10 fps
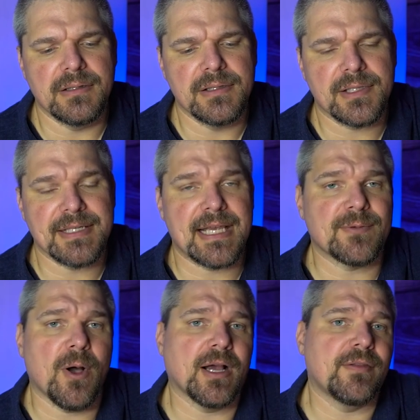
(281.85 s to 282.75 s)
as I
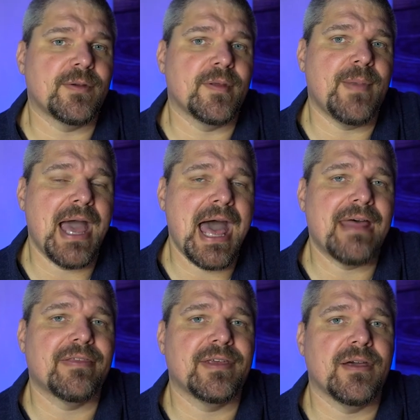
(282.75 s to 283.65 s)
was walking through the
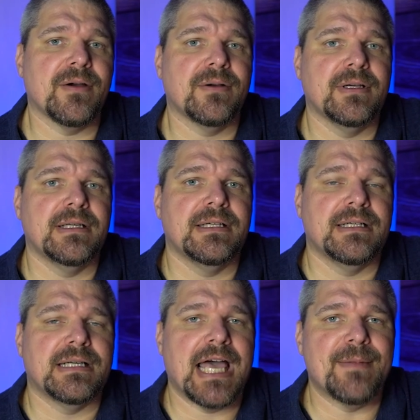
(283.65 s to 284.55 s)
path, you know,
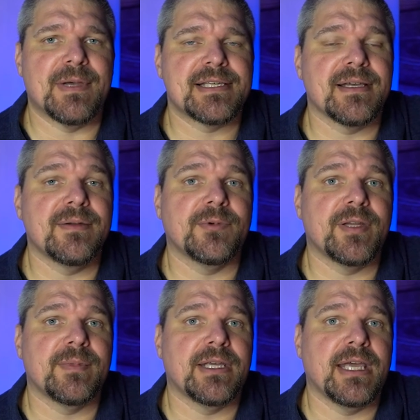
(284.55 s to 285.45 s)
I had my son
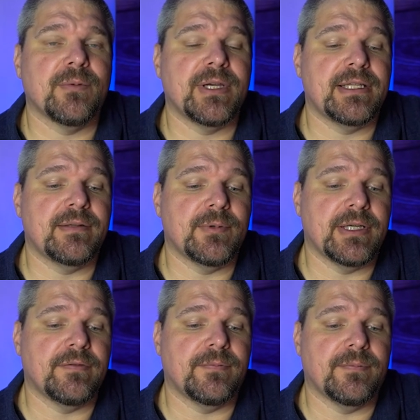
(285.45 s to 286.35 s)
with me,
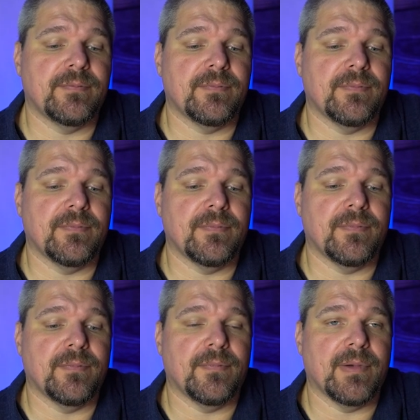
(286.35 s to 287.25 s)
and
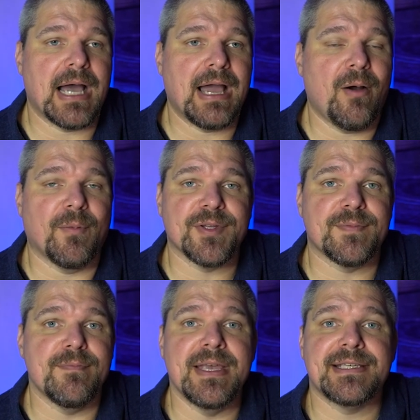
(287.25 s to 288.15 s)
I
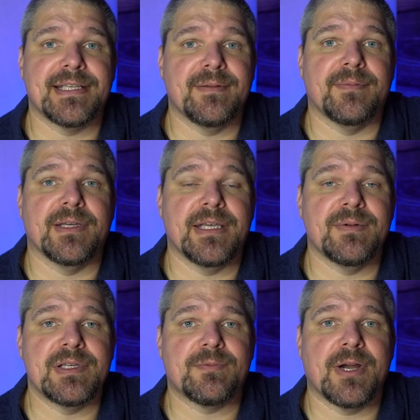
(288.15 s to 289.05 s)
almost missed him. He
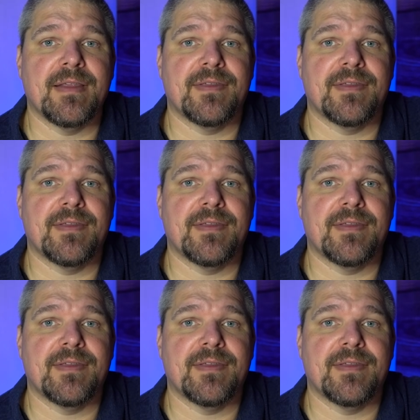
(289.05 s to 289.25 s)
was right